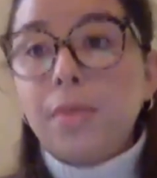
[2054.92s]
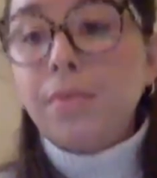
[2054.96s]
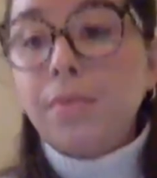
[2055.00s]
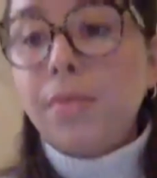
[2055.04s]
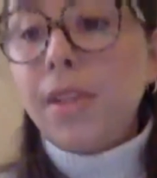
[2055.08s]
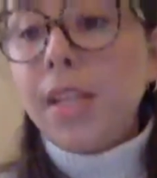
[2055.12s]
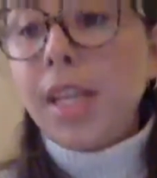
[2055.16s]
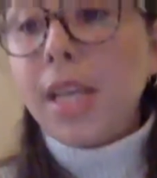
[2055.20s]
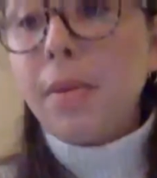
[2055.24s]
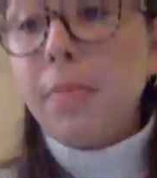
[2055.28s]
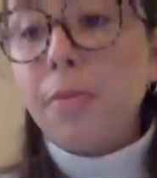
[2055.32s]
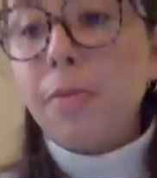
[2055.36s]

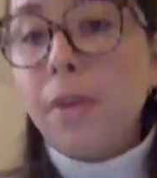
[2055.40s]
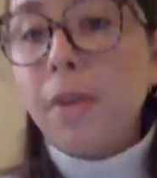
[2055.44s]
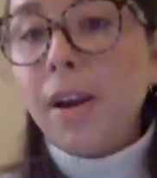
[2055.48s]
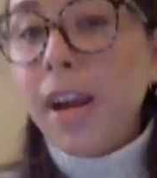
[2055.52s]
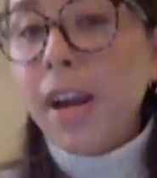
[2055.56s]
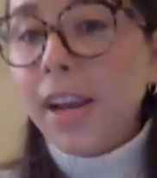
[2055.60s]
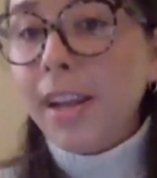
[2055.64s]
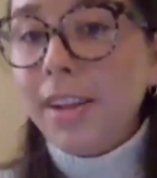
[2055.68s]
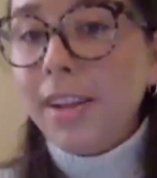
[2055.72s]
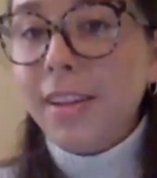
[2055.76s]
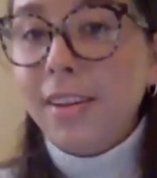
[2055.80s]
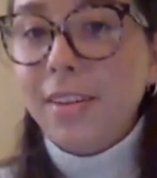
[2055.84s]
take
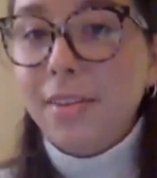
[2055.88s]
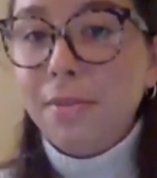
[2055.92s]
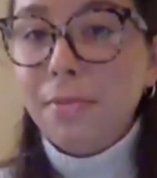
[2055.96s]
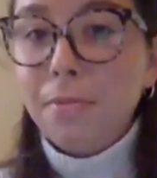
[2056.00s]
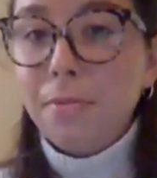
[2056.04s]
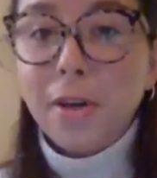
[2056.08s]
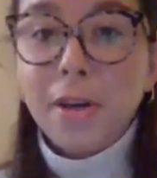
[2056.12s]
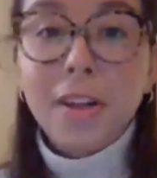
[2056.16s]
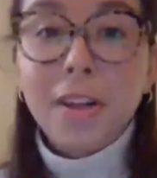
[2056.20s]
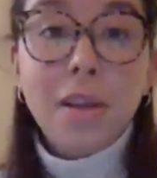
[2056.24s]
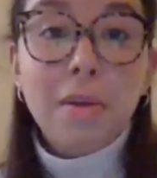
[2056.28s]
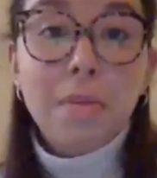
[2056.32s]
pride in
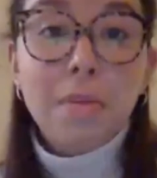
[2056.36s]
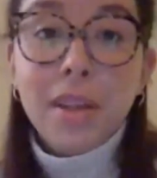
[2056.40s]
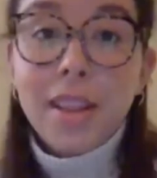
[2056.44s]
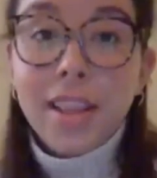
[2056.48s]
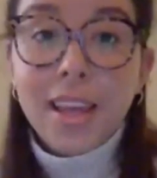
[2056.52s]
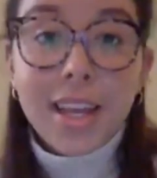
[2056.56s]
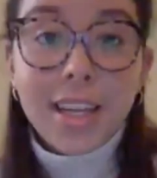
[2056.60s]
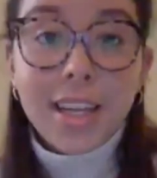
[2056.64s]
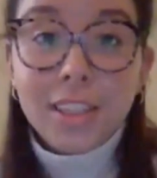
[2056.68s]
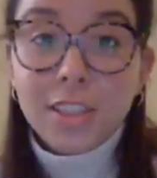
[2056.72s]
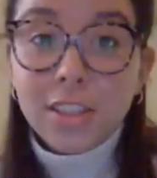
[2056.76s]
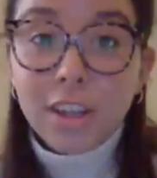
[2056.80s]
working with
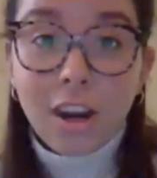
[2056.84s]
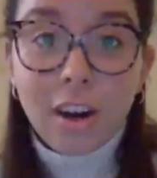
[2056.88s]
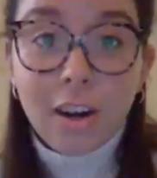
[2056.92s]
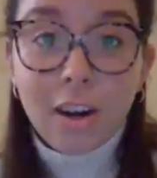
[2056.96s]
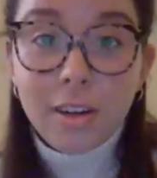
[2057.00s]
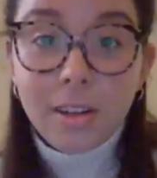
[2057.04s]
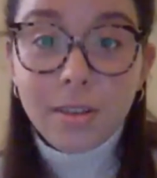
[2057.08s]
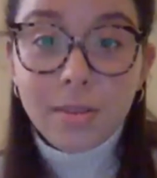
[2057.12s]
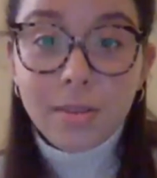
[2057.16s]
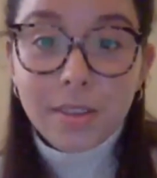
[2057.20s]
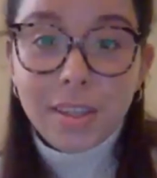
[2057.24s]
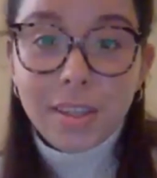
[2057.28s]

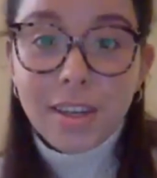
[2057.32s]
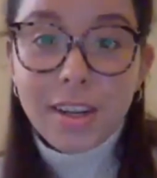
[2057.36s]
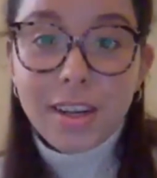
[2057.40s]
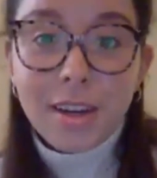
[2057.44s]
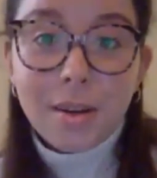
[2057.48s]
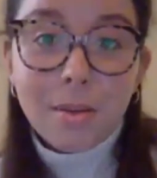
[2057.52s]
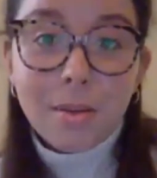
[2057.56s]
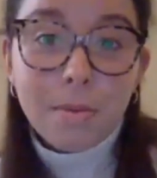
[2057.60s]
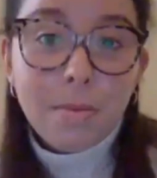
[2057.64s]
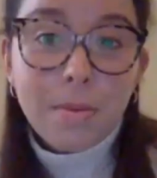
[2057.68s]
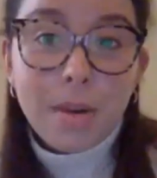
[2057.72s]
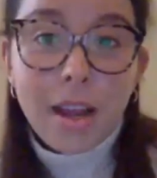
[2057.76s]
HR.
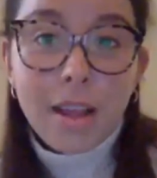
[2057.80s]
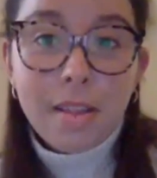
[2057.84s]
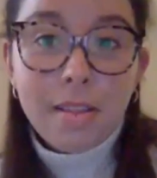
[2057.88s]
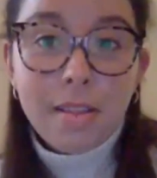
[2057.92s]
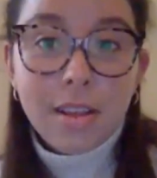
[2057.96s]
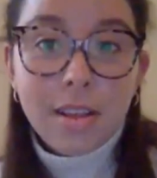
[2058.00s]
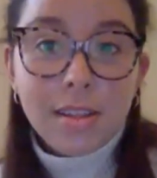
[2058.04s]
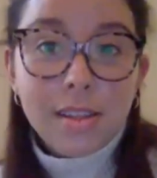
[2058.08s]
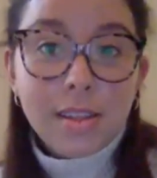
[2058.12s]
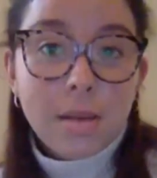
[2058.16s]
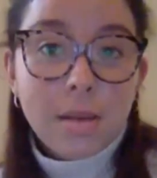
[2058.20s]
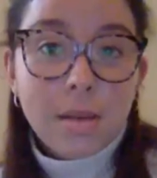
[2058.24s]
I
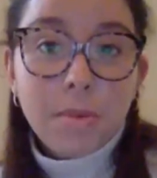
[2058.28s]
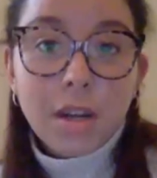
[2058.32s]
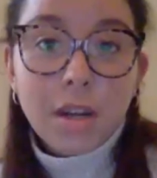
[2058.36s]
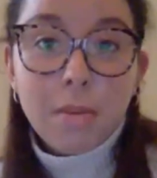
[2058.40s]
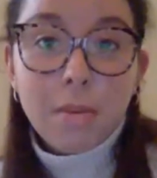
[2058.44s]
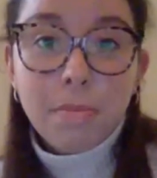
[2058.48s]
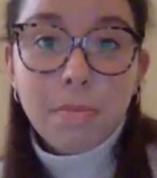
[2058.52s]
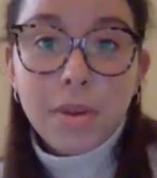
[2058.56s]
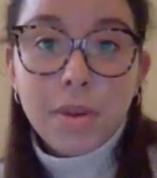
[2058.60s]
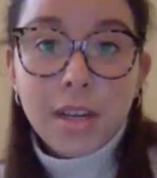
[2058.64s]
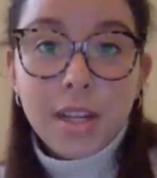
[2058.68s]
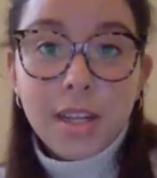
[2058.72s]
think some
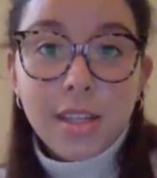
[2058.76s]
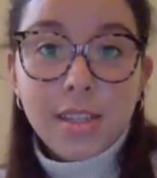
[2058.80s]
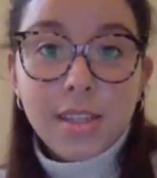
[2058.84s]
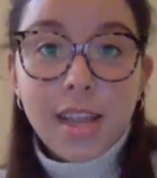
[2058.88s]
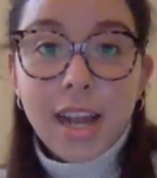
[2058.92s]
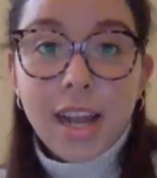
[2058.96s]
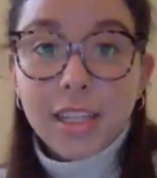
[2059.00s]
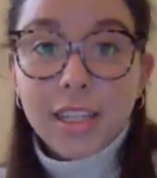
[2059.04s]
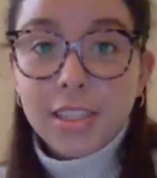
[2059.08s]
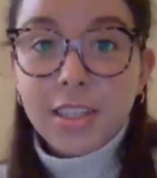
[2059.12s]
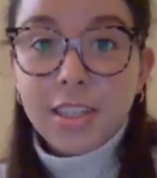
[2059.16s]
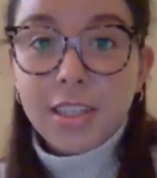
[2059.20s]
companies
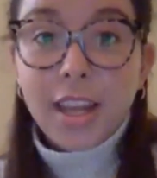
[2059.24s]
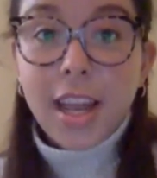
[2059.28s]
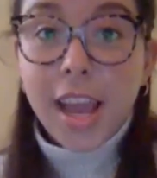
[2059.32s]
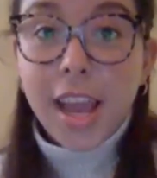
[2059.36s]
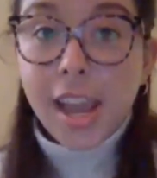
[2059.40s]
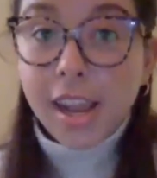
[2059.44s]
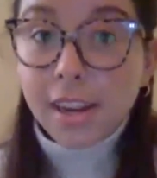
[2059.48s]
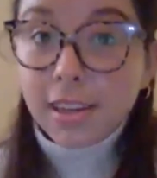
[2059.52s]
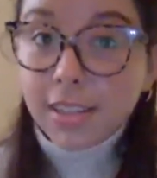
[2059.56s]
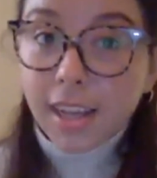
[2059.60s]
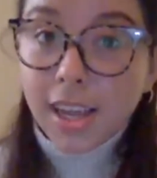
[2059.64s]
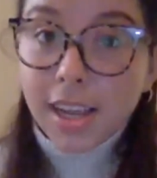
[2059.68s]
actually
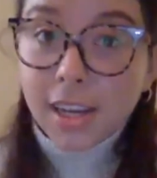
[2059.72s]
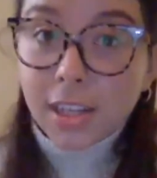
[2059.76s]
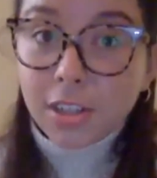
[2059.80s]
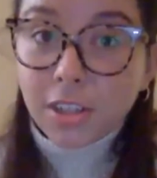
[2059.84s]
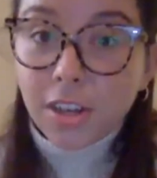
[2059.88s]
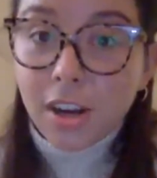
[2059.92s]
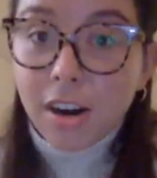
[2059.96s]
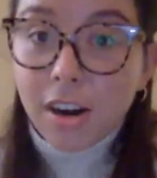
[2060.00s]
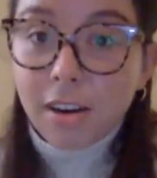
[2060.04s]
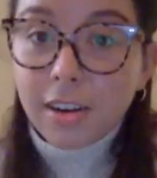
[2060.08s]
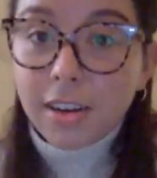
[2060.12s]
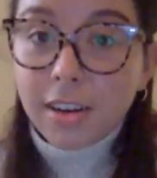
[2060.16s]
hate
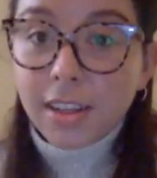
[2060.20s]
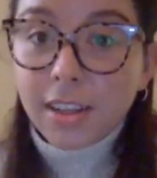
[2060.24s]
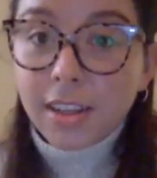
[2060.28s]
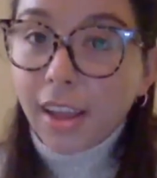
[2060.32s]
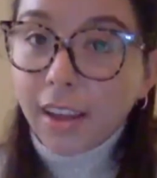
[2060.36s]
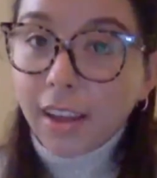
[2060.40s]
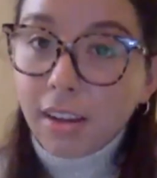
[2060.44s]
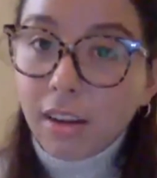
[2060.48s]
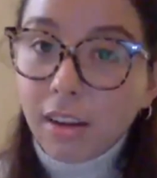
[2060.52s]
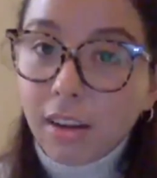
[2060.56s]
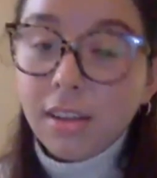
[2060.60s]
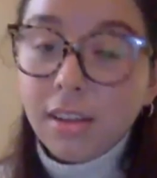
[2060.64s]
HR and
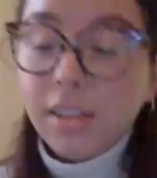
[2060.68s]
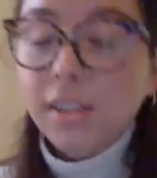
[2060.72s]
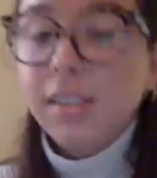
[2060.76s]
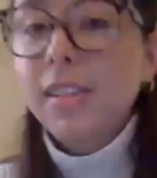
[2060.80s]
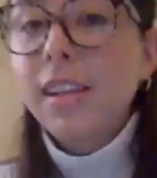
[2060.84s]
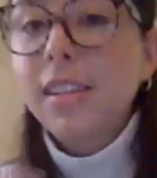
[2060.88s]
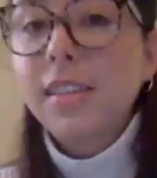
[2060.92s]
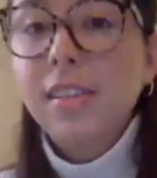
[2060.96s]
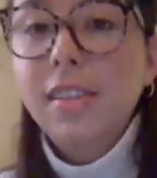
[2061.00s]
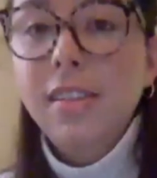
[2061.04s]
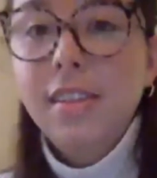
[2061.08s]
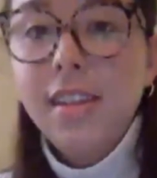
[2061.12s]
oh, is
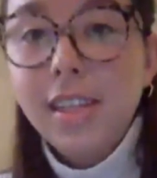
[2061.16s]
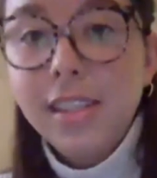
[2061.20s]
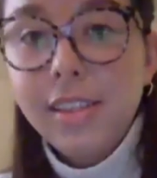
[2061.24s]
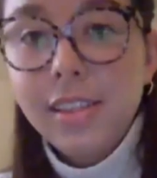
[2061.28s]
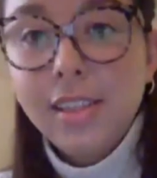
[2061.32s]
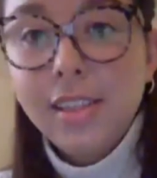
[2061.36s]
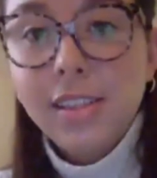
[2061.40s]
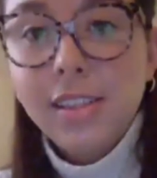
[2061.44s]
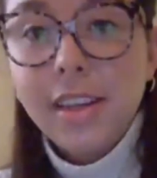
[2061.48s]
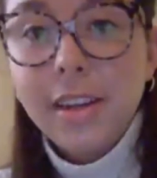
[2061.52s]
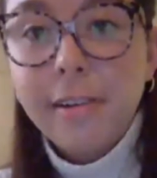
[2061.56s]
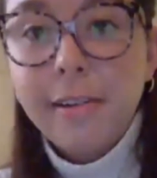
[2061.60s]
that
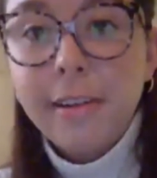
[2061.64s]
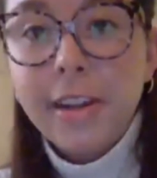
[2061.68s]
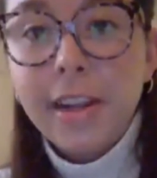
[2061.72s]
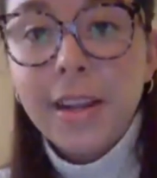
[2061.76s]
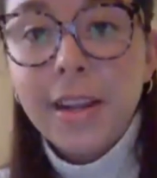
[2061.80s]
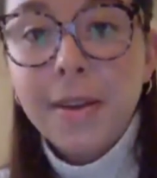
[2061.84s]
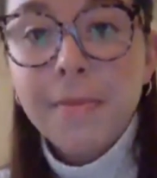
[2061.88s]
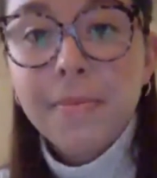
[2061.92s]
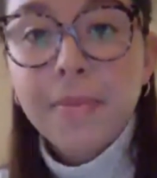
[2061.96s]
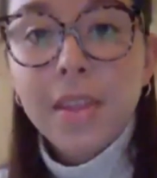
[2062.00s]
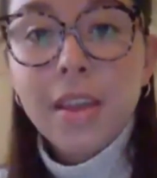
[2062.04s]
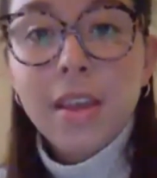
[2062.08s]

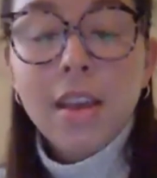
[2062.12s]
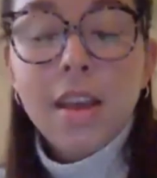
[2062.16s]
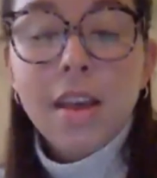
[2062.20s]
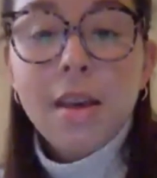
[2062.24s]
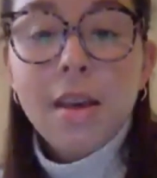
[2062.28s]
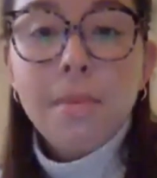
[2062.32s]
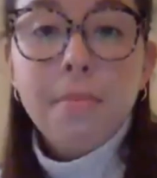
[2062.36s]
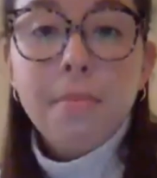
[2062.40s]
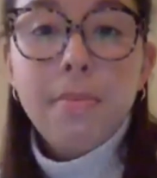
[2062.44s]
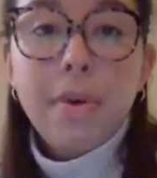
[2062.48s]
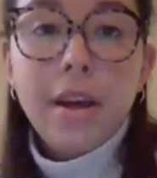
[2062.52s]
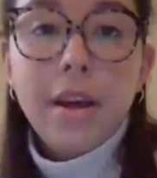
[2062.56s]
necessary?
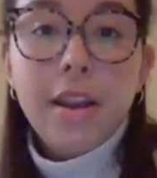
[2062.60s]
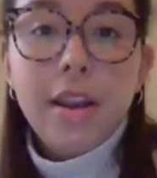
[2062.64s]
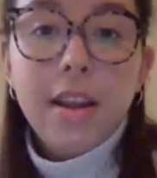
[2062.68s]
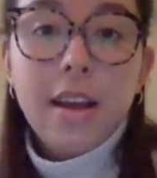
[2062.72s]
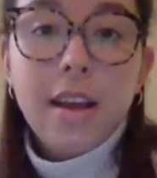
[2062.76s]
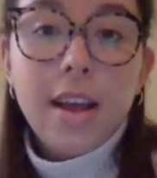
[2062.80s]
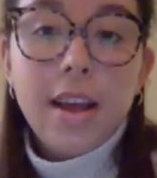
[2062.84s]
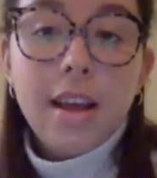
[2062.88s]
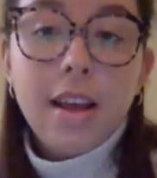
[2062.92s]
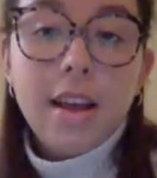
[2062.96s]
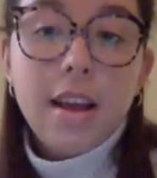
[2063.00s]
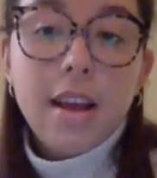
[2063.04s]
But
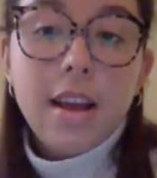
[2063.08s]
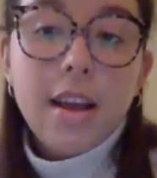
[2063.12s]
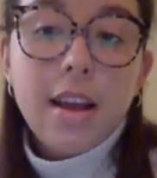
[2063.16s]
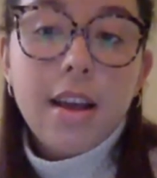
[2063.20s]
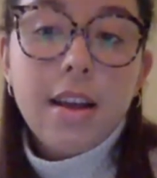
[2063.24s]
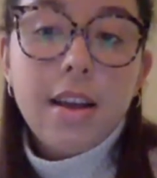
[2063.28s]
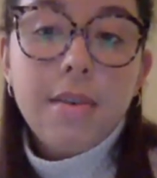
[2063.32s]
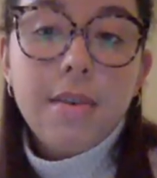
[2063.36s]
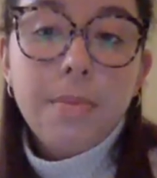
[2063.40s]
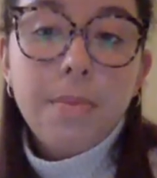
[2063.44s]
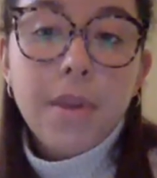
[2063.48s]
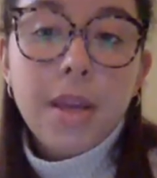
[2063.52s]

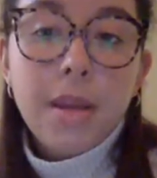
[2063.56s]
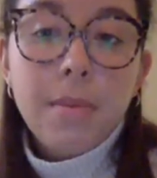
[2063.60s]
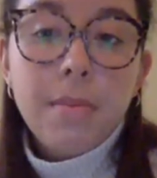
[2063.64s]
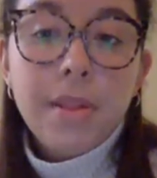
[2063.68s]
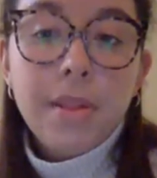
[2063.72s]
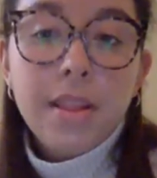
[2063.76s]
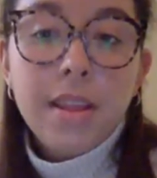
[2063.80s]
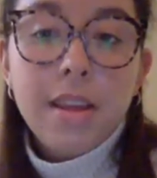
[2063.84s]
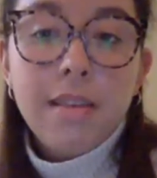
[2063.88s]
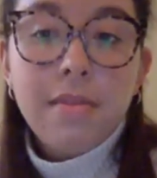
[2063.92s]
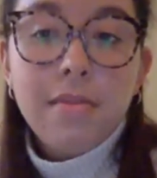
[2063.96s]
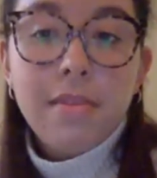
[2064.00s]
we
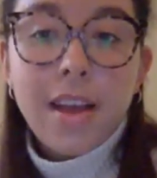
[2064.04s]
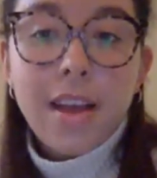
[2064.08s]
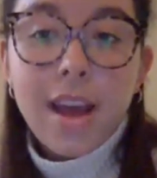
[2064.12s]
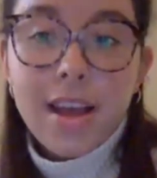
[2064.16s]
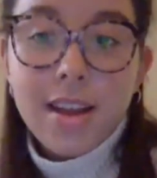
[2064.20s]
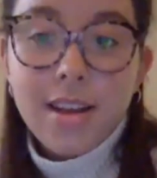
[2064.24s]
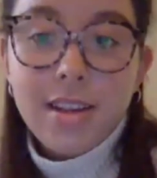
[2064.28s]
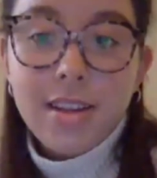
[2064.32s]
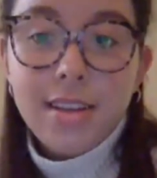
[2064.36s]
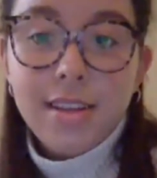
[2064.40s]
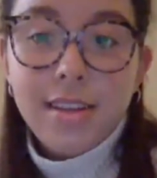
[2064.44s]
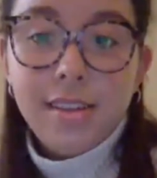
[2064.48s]
believe
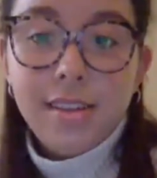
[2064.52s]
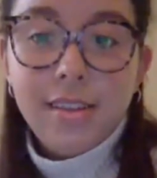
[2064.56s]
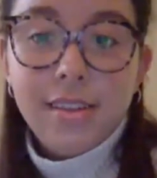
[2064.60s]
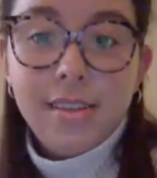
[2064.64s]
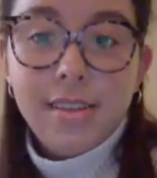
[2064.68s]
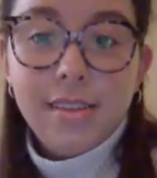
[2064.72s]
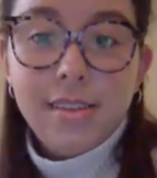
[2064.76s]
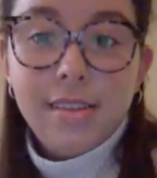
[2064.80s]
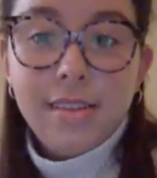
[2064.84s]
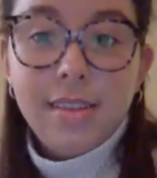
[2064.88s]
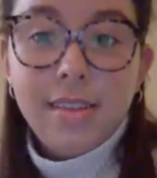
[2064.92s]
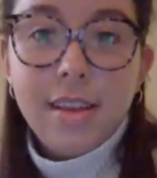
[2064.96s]
that is